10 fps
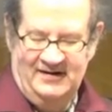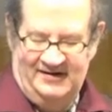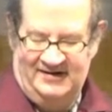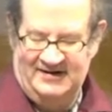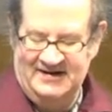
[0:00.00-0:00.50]

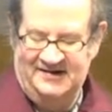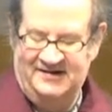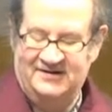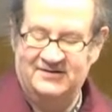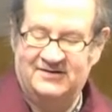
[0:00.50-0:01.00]

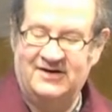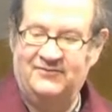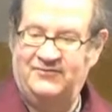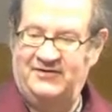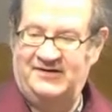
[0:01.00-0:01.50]
statistical
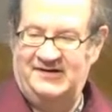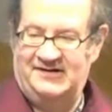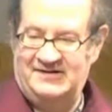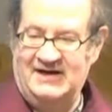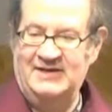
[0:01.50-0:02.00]
conference,
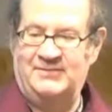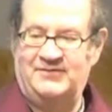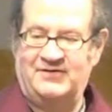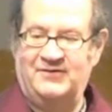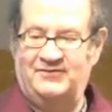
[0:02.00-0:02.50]
this type
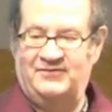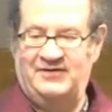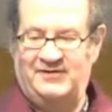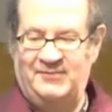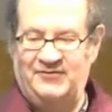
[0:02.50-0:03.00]
of
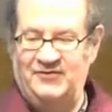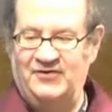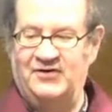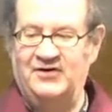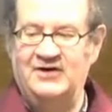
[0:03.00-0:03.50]
conference
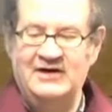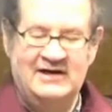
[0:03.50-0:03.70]
before.